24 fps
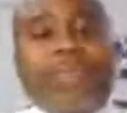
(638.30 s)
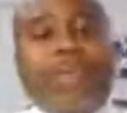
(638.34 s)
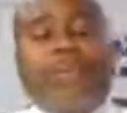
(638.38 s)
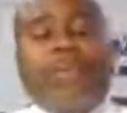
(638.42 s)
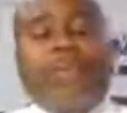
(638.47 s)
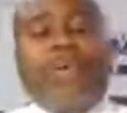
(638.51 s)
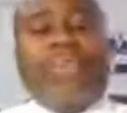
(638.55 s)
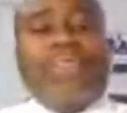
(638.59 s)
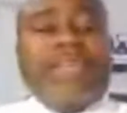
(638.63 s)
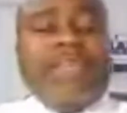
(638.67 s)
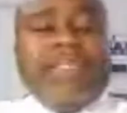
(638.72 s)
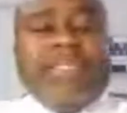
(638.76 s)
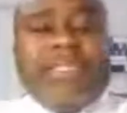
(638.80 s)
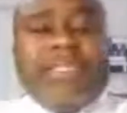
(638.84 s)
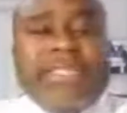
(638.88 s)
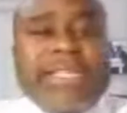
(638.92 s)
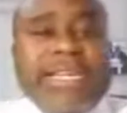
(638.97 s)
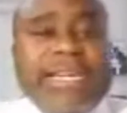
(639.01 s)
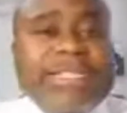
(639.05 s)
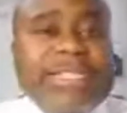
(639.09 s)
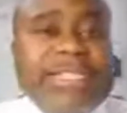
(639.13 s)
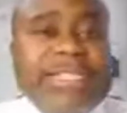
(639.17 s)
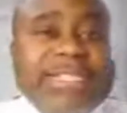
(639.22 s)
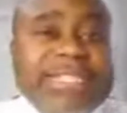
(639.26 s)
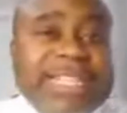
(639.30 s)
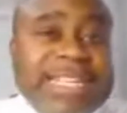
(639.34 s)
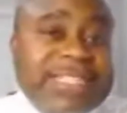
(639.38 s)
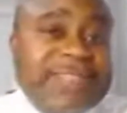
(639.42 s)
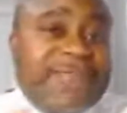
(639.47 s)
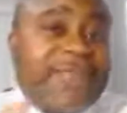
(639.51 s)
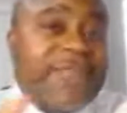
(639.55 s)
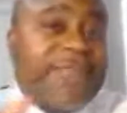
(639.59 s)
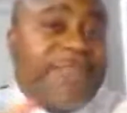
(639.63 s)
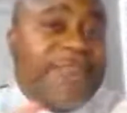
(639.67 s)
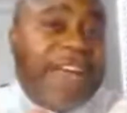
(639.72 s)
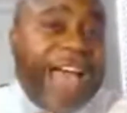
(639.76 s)
with concessions,
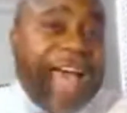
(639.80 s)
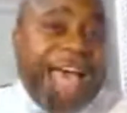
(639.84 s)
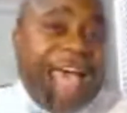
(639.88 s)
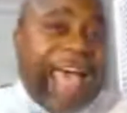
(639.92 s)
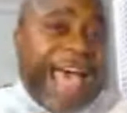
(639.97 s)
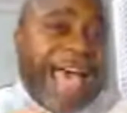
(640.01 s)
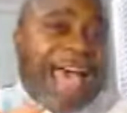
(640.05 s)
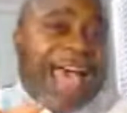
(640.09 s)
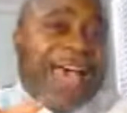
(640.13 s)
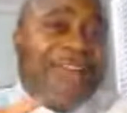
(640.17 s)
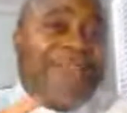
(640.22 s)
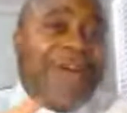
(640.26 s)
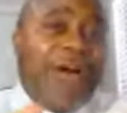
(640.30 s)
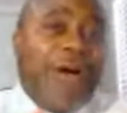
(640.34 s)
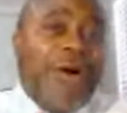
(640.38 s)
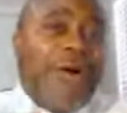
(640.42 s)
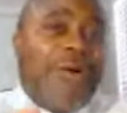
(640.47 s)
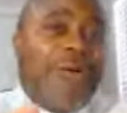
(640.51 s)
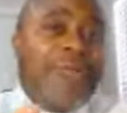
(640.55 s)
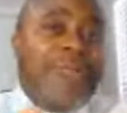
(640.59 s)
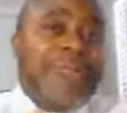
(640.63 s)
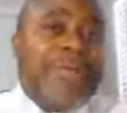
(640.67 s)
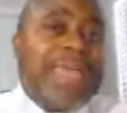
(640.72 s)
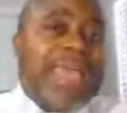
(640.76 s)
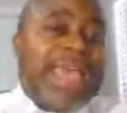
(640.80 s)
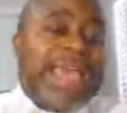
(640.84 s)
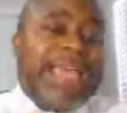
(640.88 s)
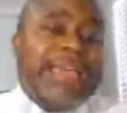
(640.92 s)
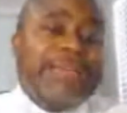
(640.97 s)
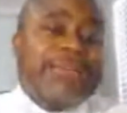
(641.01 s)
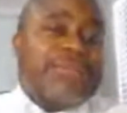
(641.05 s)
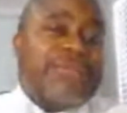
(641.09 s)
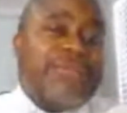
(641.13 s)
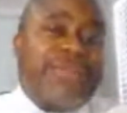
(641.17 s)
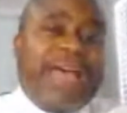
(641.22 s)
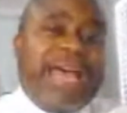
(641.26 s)
it's five home
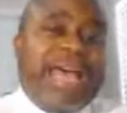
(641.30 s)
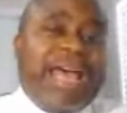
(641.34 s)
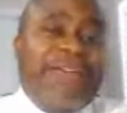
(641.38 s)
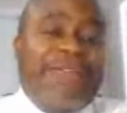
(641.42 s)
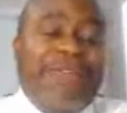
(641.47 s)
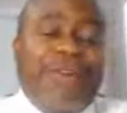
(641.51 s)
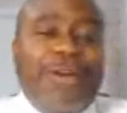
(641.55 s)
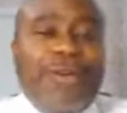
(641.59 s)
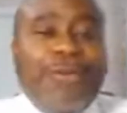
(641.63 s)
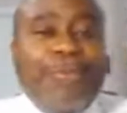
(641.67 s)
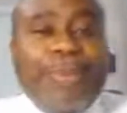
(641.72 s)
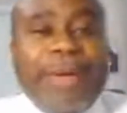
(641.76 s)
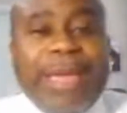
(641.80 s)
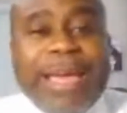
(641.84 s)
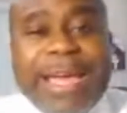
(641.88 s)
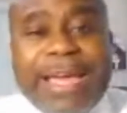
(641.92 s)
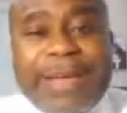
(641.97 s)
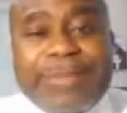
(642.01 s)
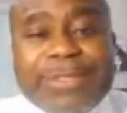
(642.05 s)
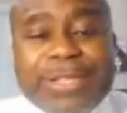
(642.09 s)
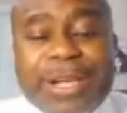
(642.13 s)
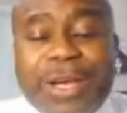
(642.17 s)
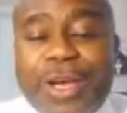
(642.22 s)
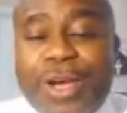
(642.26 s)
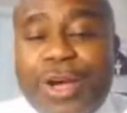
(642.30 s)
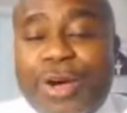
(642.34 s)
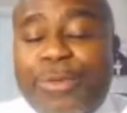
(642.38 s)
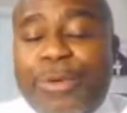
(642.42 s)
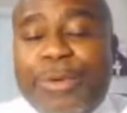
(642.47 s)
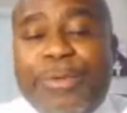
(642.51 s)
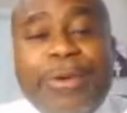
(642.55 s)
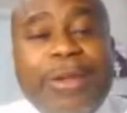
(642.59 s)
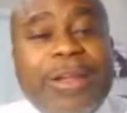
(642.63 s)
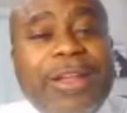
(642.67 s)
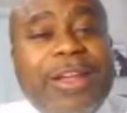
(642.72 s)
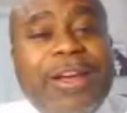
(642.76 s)
games.
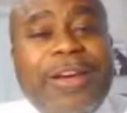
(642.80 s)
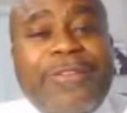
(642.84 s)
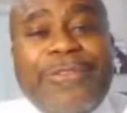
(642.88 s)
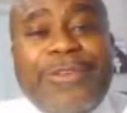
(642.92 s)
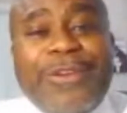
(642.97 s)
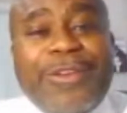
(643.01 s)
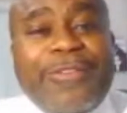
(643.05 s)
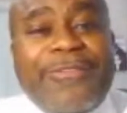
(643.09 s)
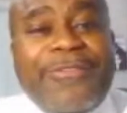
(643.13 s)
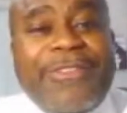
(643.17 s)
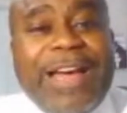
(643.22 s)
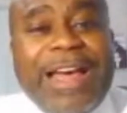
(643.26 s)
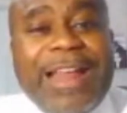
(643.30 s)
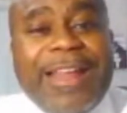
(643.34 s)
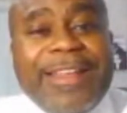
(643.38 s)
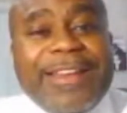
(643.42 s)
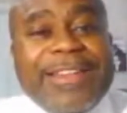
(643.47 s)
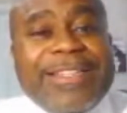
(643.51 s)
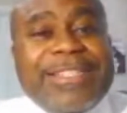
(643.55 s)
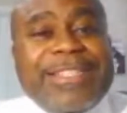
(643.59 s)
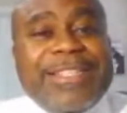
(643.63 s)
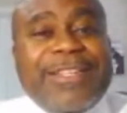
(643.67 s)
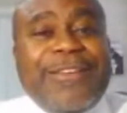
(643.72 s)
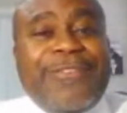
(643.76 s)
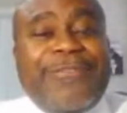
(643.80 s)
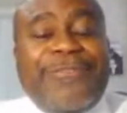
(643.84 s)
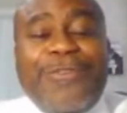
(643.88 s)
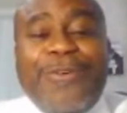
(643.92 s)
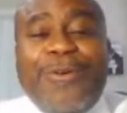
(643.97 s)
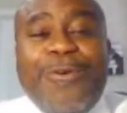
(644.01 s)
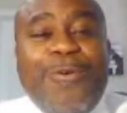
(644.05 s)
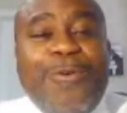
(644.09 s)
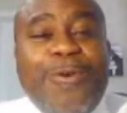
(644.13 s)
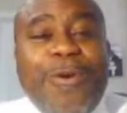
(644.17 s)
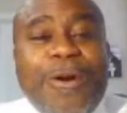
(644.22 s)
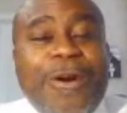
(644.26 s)
We would love for you to volunteer
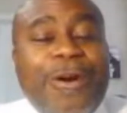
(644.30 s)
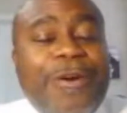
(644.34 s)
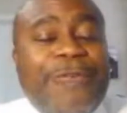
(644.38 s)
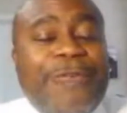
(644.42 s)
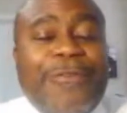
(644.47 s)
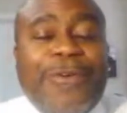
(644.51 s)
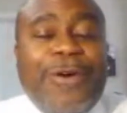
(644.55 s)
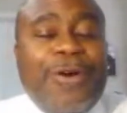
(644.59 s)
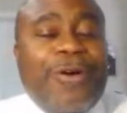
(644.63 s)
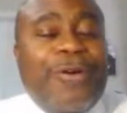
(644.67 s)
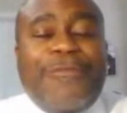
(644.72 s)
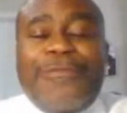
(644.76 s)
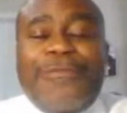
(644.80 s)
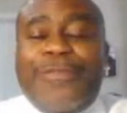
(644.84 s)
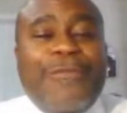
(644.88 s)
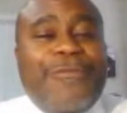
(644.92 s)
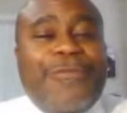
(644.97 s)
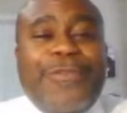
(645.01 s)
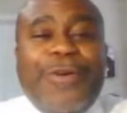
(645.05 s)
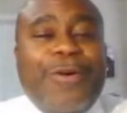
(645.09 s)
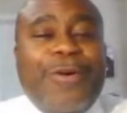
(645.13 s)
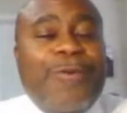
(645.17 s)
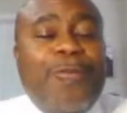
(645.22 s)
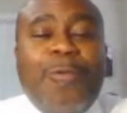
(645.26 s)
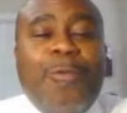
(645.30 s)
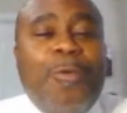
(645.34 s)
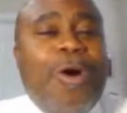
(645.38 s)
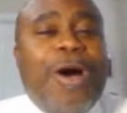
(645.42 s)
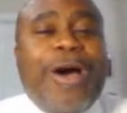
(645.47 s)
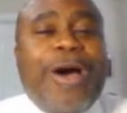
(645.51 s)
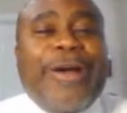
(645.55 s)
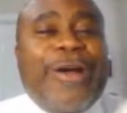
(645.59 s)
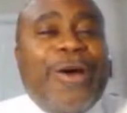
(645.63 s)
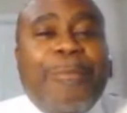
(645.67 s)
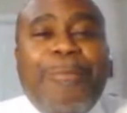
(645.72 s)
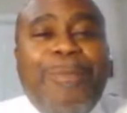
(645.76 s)
for
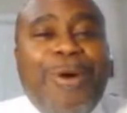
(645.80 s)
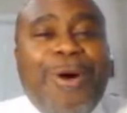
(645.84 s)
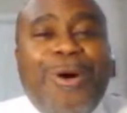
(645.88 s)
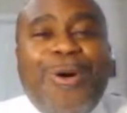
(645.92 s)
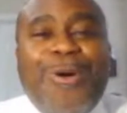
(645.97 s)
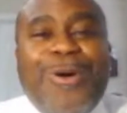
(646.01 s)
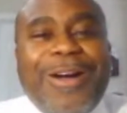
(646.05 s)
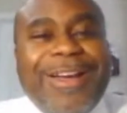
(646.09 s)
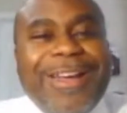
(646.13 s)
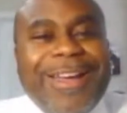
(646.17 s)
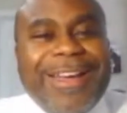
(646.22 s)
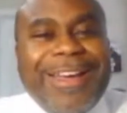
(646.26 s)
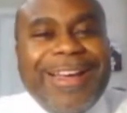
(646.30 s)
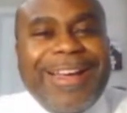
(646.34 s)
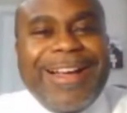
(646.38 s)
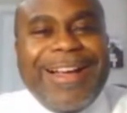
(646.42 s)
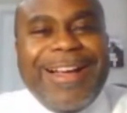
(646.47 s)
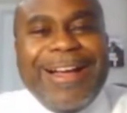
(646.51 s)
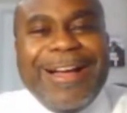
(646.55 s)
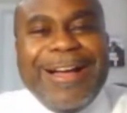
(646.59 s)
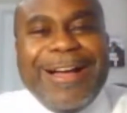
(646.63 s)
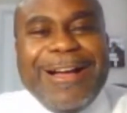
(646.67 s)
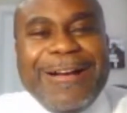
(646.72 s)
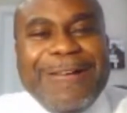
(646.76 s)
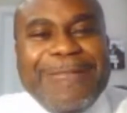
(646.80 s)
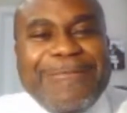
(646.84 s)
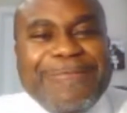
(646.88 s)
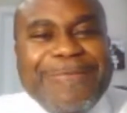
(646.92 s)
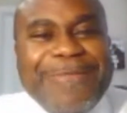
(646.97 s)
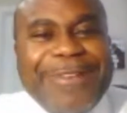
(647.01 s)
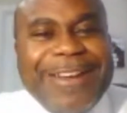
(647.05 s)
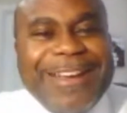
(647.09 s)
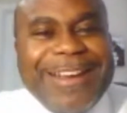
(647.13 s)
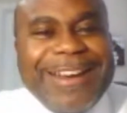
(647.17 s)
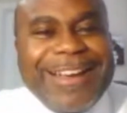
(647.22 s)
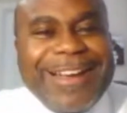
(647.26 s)
one or more,
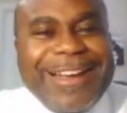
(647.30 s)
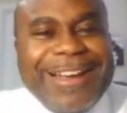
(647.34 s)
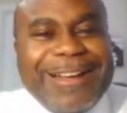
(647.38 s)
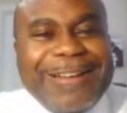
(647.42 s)
but